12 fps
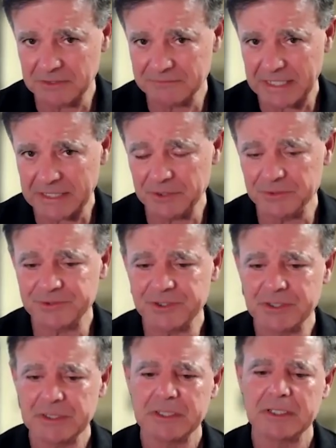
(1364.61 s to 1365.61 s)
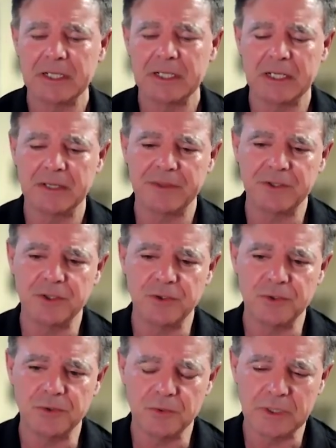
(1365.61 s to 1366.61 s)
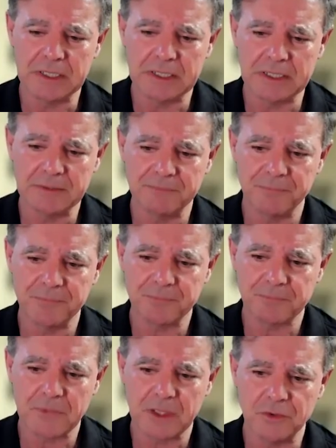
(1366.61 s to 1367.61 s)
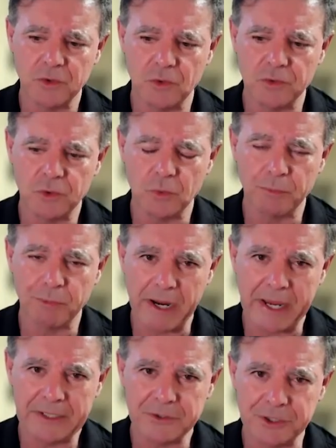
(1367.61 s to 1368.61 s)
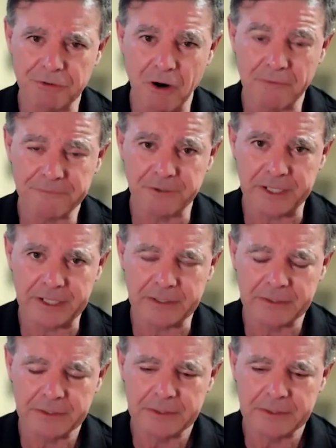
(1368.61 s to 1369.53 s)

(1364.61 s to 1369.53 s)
values that your brand or your offering